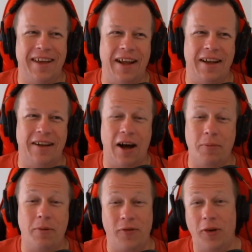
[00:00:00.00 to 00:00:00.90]
And
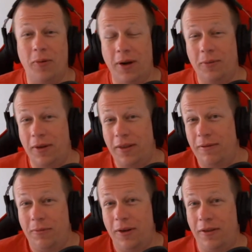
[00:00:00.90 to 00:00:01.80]
I'd prefer one
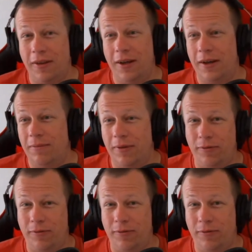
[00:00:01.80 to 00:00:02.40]
with with um,